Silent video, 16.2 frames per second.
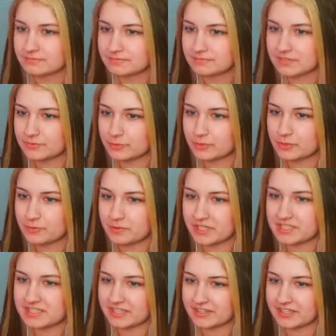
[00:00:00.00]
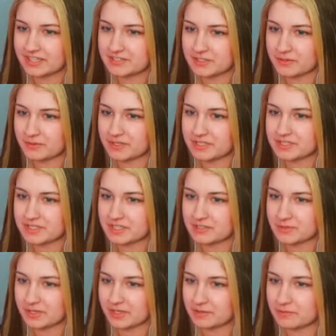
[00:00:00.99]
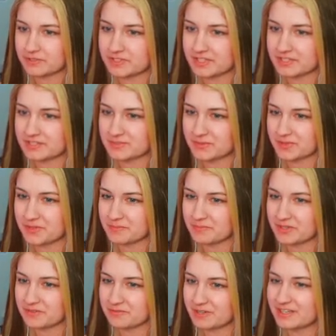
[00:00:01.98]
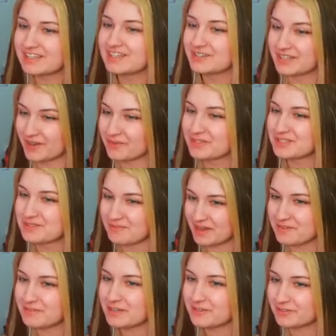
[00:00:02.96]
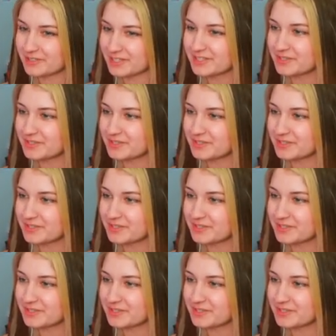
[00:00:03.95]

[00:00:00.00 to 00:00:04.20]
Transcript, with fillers: Everyone who plays Zelda has always said Twilight Princess is one of their big fa- eh, That one's my favorite.